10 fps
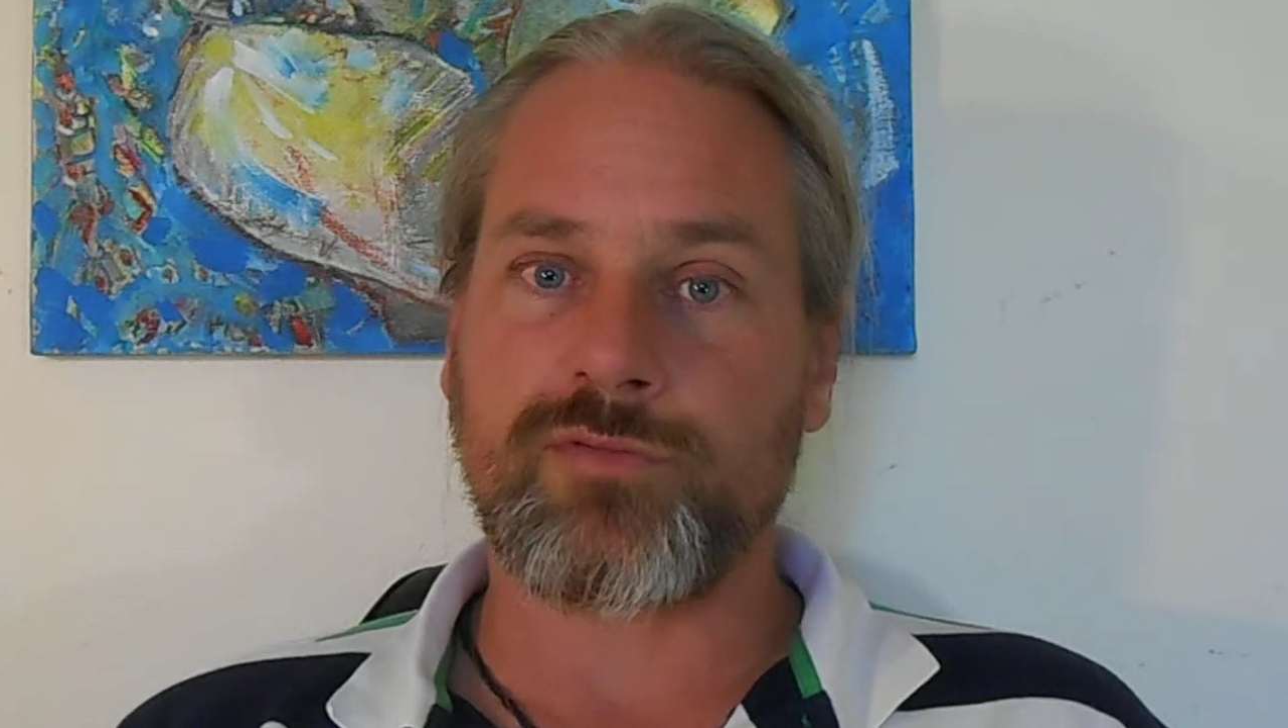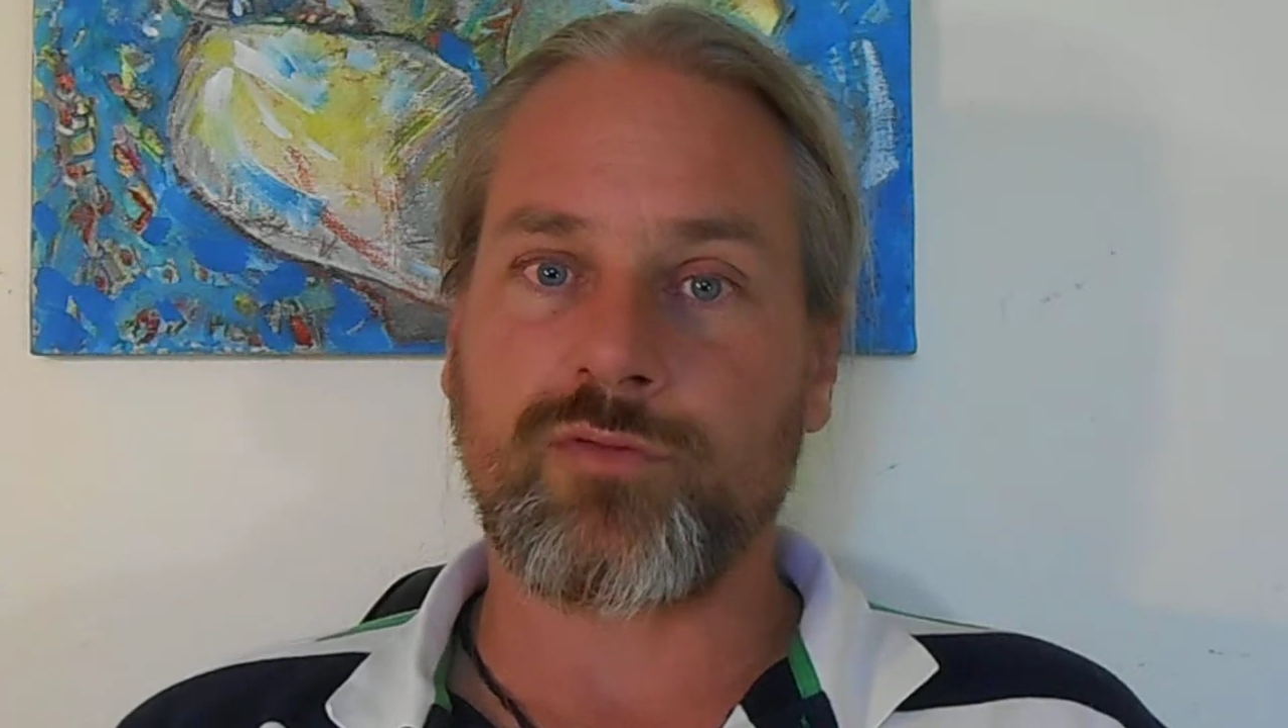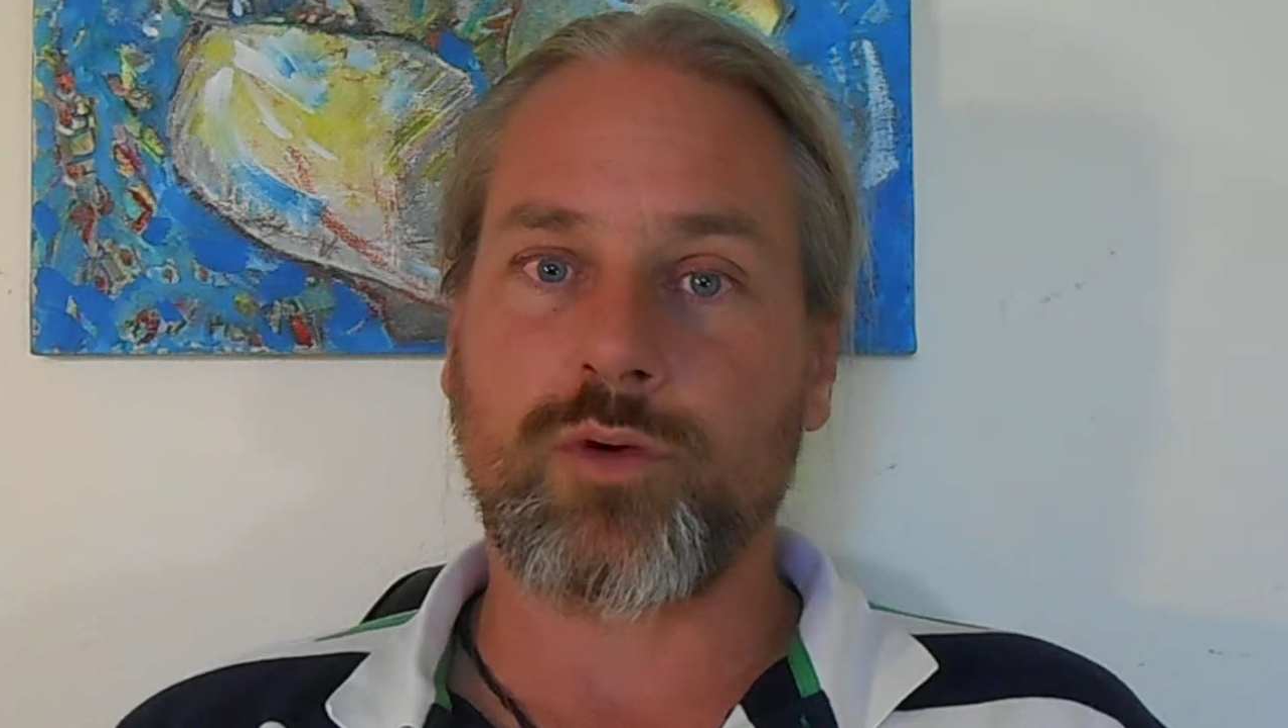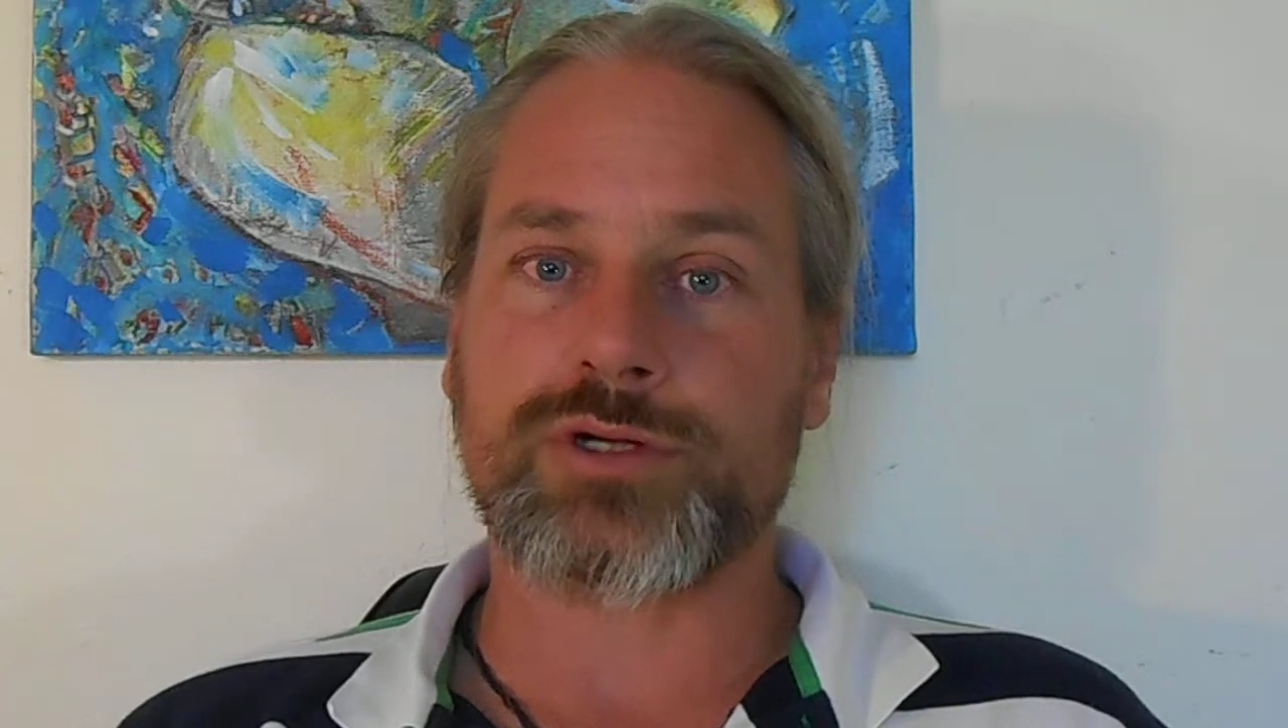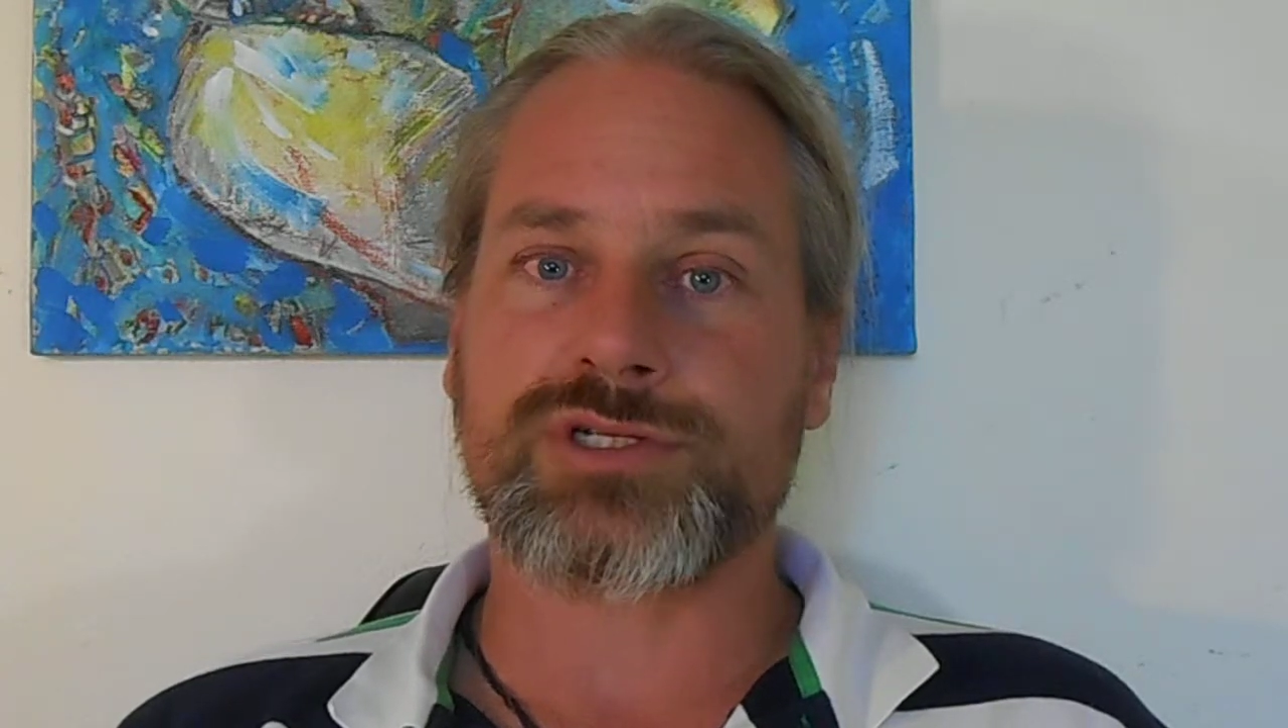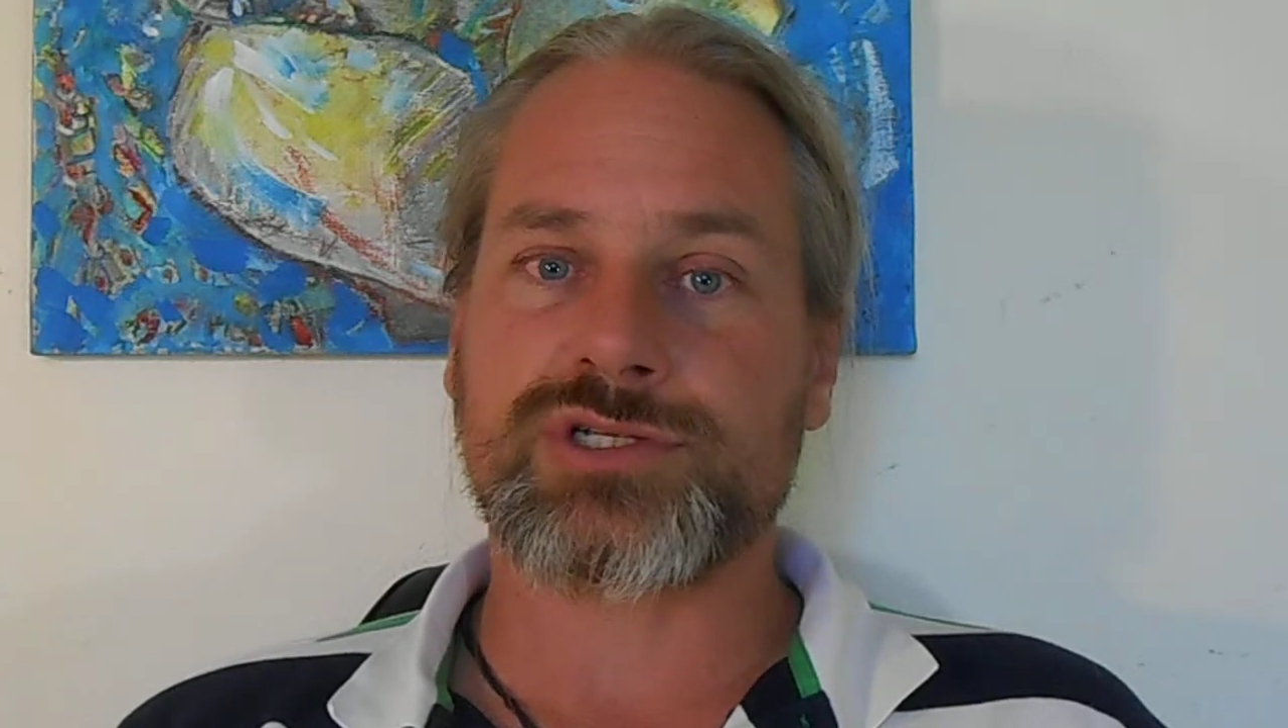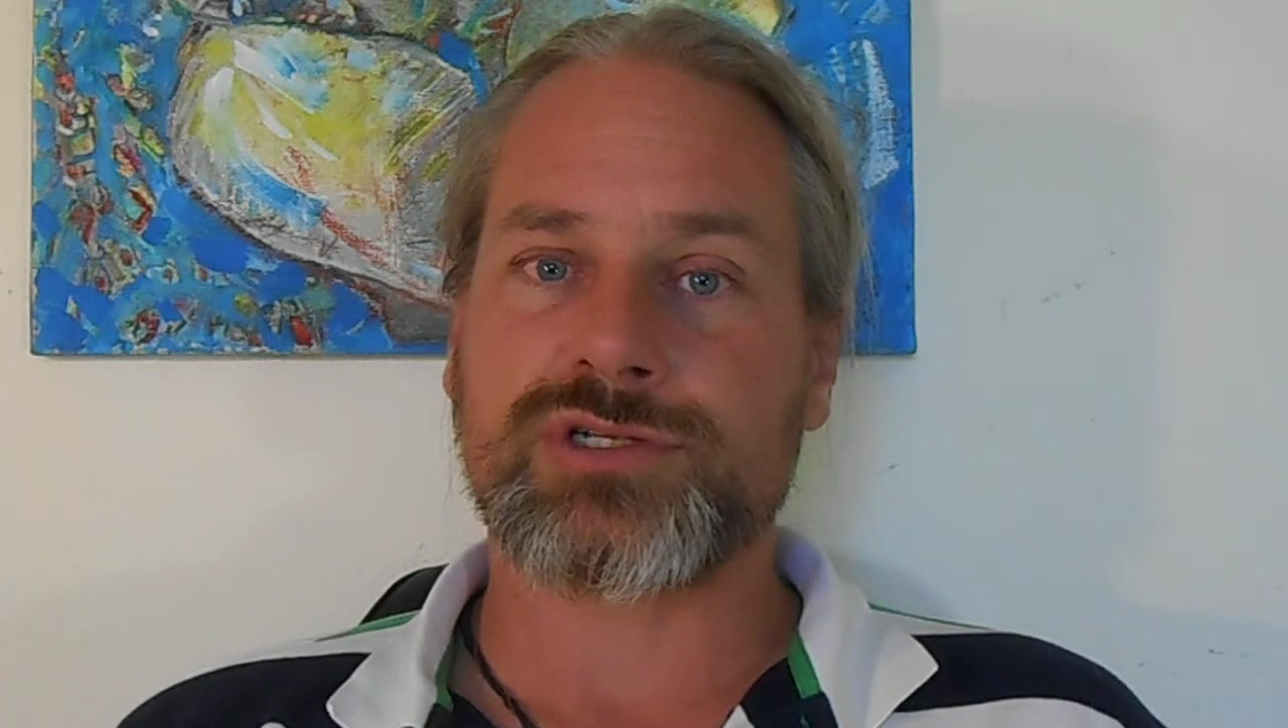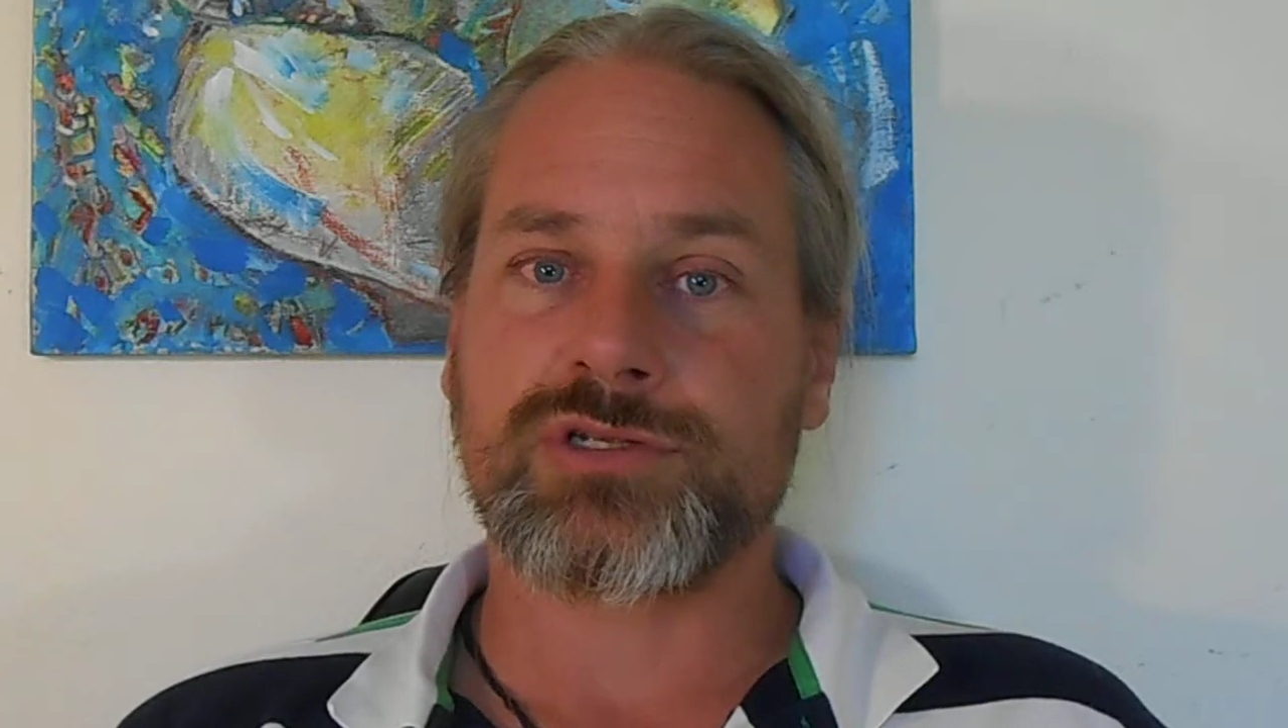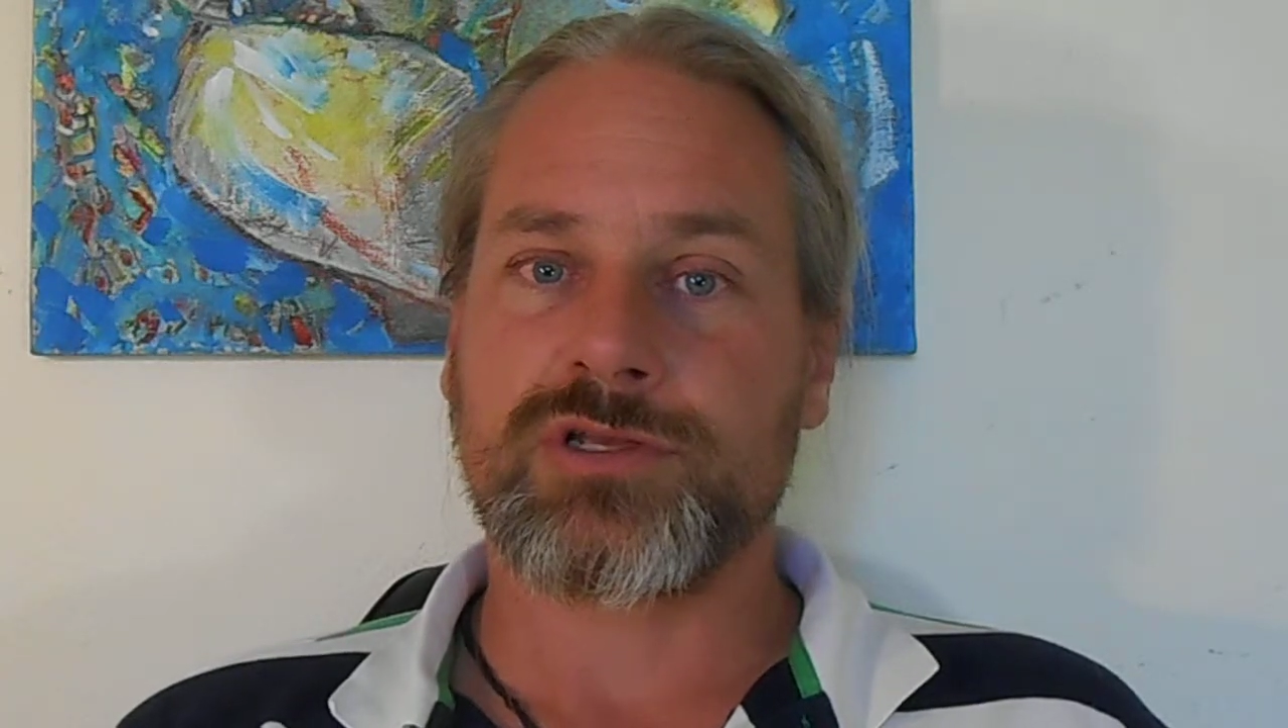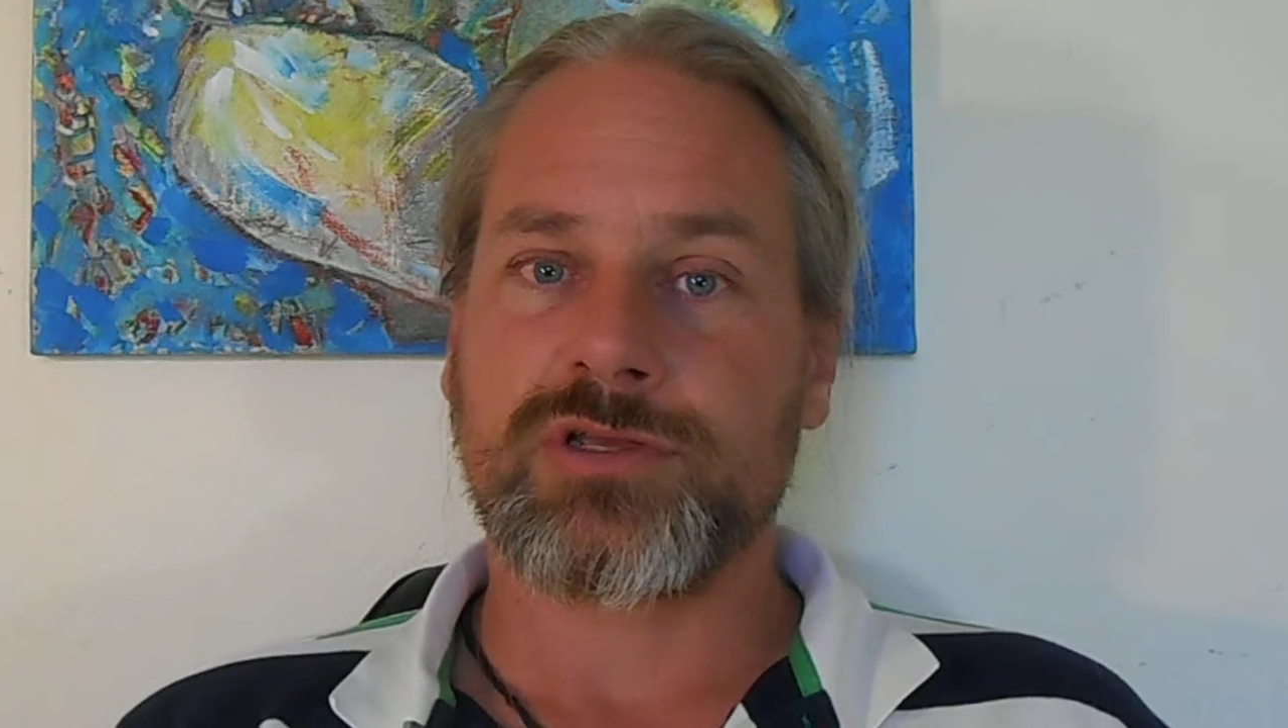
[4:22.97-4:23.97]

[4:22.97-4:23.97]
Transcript: force